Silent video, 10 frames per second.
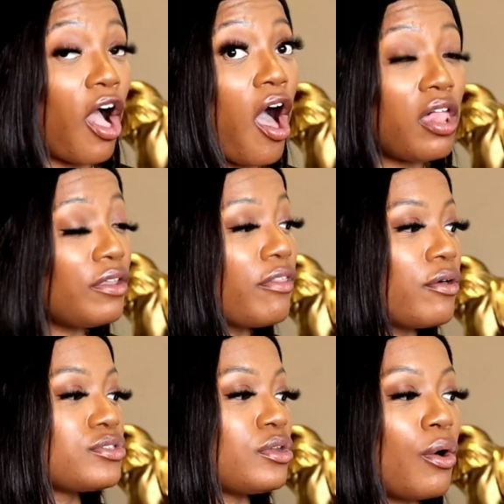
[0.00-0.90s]
all of
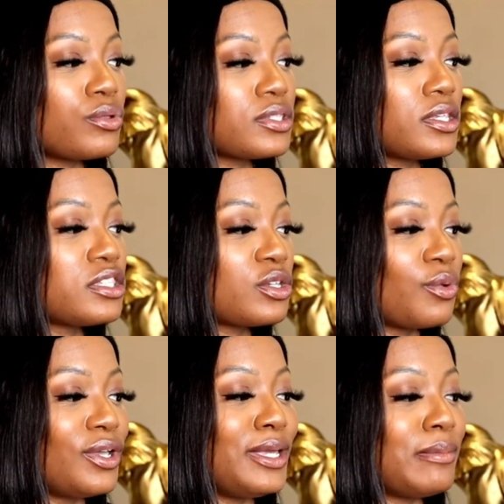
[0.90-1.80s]
those notes
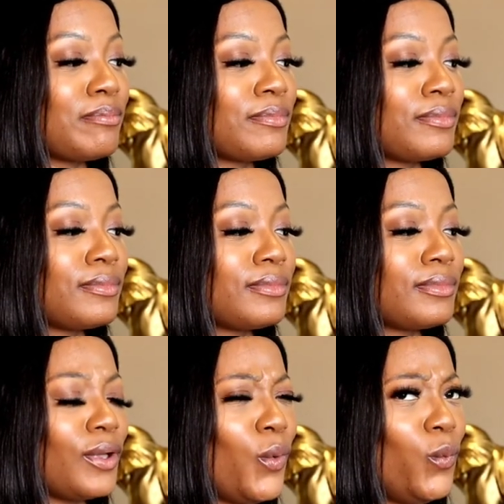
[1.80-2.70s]
scream
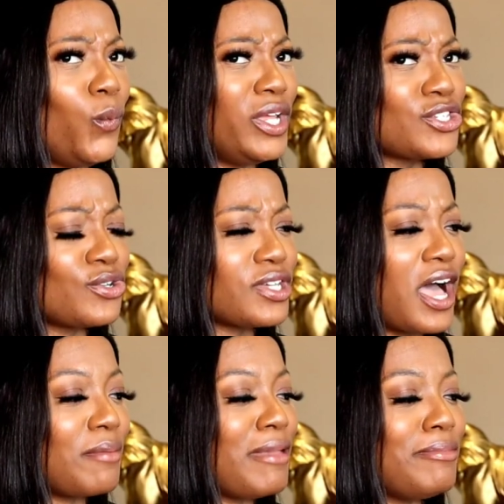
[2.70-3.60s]

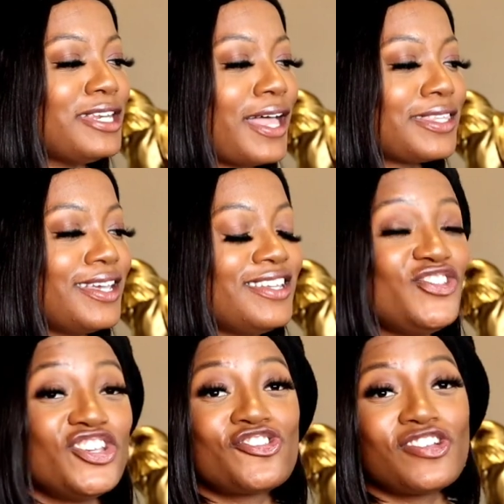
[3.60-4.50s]
wintertime. Maybe not the
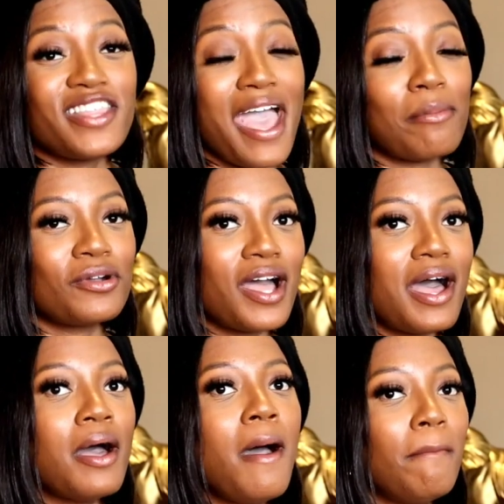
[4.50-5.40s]
ginger and the
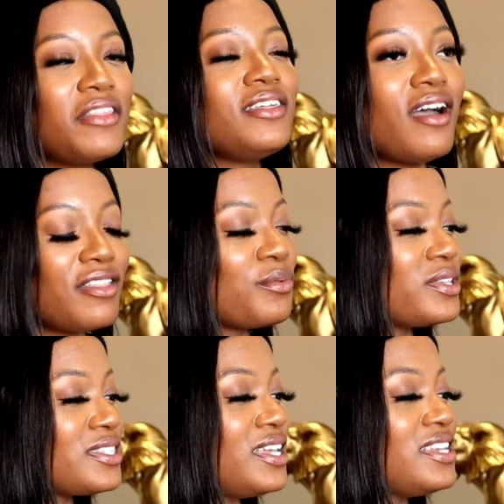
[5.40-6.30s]
apricot, but the other
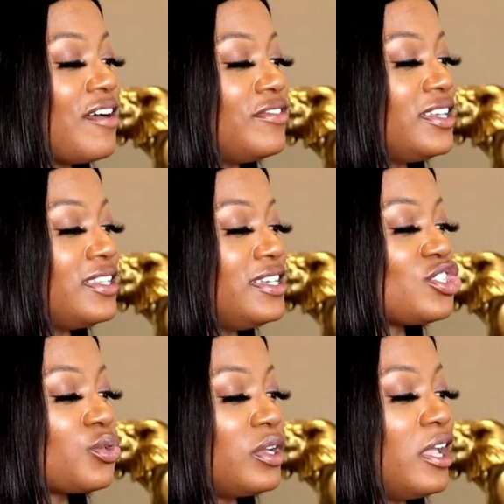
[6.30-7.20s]
ones, they definitely
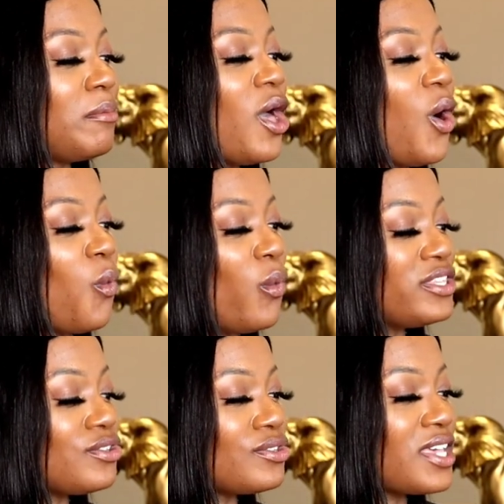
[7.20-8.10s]
scream
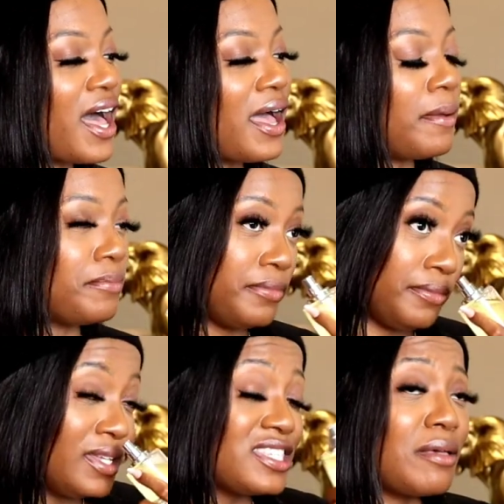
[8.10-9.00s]
wintertime.
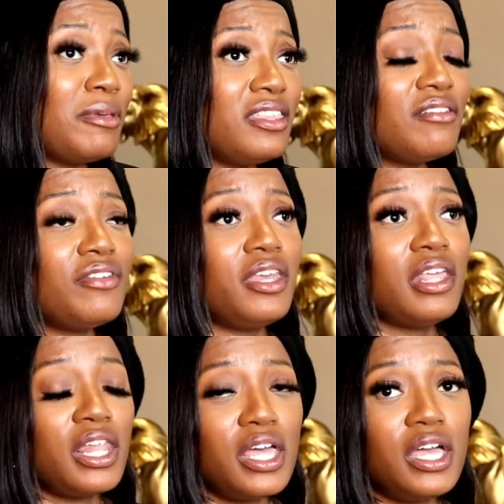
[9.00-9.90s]
To me, the
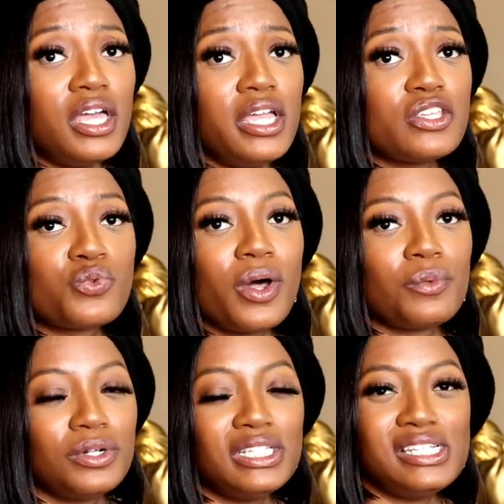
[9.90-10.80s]
vanilla is
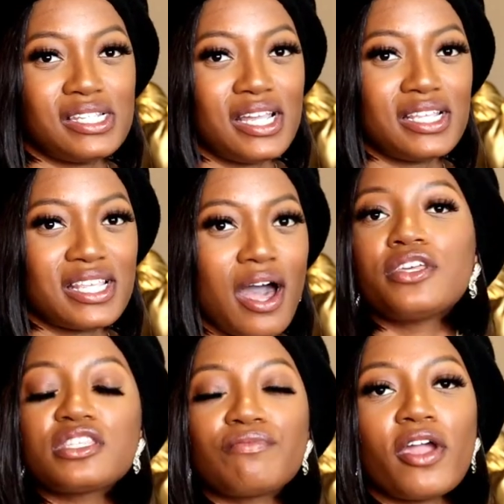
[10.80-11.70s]
what really stands
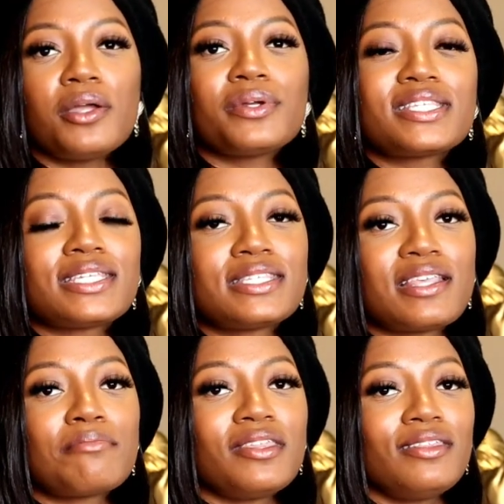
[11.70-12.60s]
out. This fragrance is
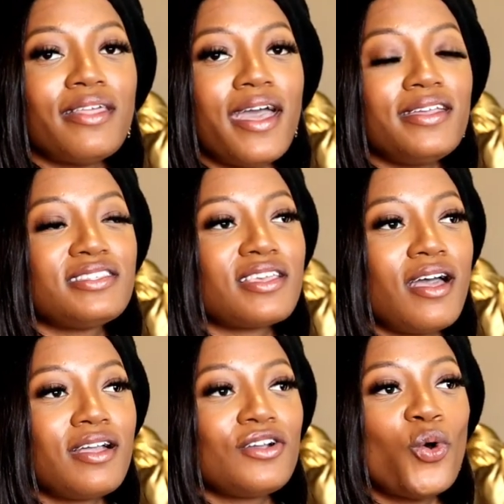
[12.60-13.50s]
something that is
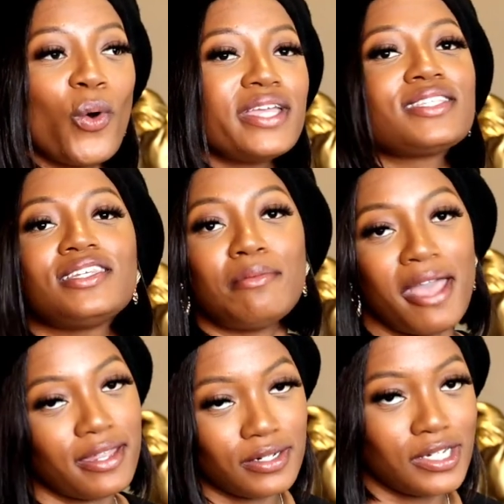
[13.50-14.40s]
going to
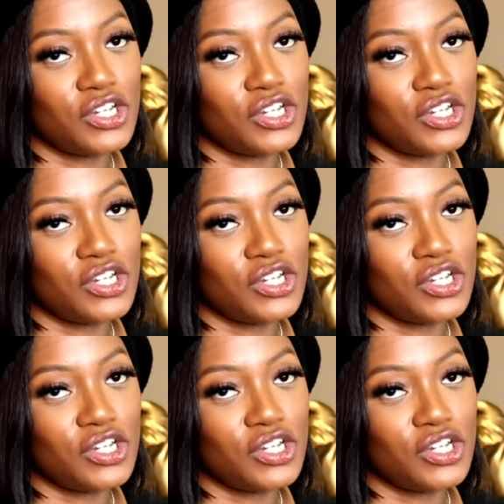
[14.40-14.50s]
demand